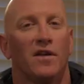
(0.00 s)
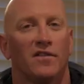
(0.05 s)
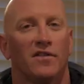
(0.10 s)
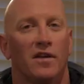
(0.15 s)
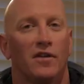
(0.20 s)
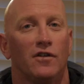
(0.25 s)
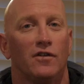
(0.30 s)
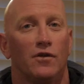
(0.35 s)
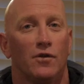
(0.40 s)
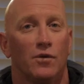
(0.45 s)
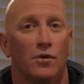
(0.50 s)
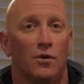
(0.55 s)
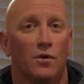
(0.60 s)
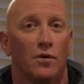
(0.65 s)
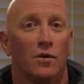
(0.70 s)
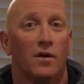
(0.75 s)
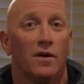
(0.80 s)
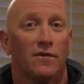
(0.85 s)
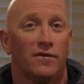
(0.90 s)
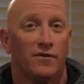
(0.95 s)
as a
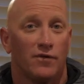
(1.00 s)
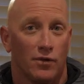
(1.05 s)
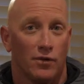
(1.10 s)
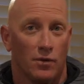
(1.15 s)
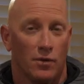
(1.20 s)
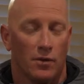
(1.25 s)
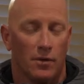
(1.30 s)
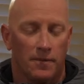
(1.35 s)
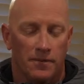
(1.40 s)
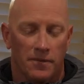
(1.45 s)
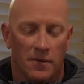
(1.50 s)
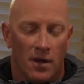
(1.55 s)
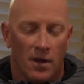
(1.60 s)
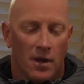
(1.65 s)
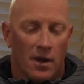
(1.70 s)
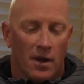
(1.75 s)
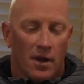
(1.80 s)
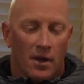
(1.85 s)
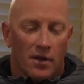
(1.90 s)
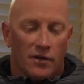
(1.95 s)
dual fuel.
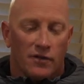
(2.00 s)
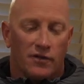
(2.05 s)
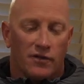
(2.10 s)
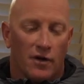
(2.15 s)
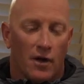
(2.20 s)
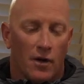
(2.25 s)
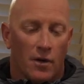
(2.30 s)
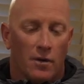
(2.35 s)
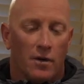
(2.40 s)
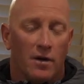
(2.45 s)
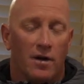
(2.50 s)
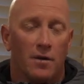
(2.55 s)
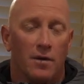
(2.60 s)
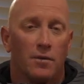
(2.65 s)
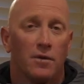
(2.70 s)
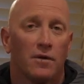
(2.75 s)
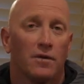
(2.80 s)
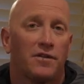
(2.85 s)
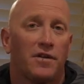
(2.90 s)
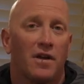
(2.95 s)
So it
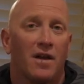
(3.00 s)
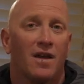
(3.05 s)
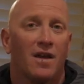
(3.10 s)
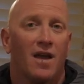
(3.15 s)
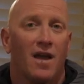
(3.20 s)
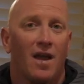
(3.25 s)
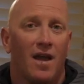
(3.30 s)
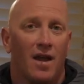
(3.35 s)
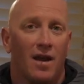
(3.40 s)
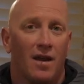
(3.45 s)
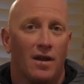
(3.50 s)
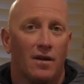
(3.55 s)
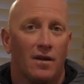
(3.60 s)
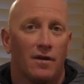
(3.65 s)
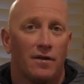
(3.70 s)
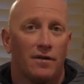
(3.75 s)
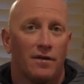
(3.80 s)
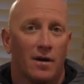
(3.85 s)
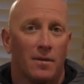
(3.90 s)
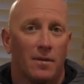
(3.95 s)
will take a
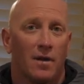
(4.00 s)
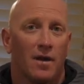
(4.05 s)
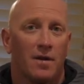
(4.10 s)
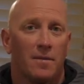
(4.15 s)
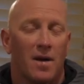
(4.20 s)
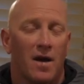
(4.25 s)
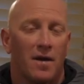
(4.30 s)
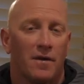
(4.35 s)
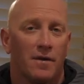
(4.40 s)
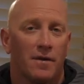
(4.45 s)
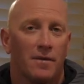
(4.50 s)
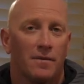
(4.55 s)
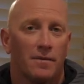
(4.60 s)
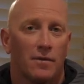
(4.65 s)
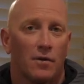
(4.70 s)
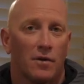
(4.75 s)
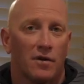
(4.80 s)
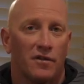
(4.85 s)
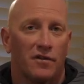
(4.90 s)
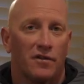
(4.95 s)
double A battery
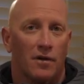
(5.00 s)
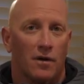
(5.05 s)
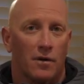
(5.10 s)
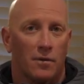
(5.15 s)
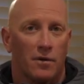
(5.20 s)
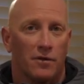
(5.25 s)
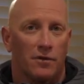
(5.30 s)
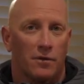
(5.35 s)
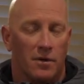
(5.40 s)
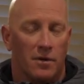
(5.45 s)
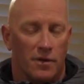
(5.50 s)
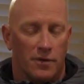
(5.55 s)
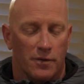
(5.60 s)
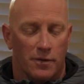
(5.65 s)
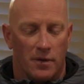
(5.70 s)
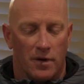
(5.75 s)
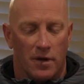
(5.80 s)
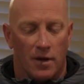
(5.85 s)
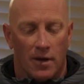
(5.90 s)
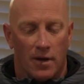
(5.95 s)
or a C R one
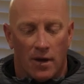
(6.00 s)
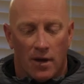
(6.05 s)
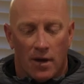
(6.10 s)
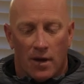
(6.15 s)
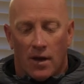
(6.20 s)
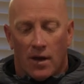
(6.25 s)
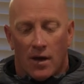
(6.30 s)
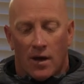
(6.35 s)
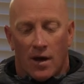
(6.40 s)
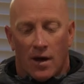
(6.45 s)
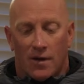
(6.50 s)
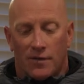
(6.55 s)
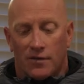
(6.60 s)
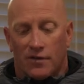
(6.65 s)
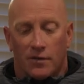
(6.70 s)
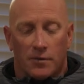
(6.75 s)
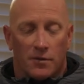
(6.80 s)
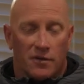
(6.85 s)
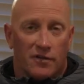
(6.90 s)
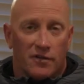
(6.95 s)
twenty-three.
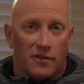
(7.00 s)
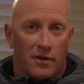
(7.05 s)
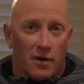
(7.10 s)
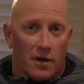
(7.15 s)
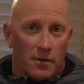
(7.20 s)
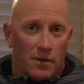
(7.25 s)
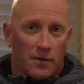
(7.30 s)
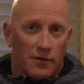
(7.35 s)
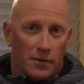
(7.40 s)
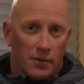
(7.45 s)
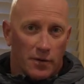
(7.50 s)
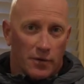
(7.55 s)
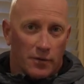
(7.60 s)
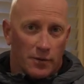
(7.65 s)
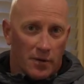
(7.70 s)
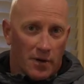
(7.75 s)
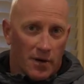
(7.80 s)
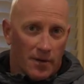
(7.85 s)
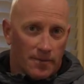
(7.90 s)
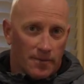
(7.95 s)
Obviously with a C R one
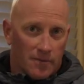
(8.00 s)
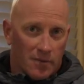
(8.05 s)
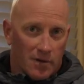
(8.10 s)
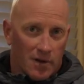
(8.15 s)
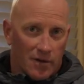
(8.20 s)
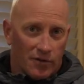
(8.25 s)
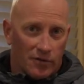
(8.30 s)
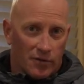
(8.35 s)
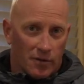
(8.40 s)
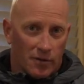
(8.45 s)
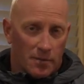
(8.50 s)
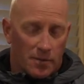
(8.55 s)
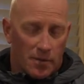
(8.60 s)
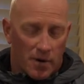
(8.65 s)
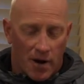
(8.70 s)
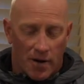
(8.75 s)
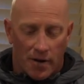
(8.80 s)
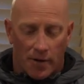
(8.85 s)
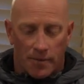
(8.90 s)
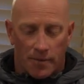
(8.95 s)
twenty-three, light's a little
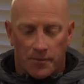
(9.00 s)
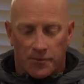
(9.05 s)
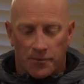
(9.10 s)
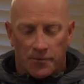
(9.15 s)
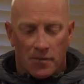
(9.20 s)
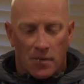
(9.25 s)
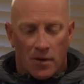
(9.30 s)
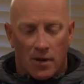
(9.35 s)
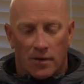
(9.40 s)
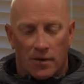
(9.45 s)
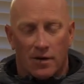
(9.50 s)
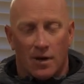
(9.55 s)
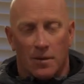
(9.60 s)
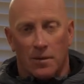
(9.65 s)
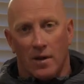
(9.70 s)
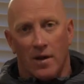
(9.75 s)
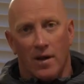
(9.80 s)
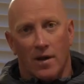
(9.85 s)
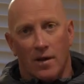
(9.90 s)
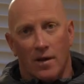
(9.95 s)
brighter.
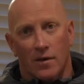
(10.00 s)
double A, it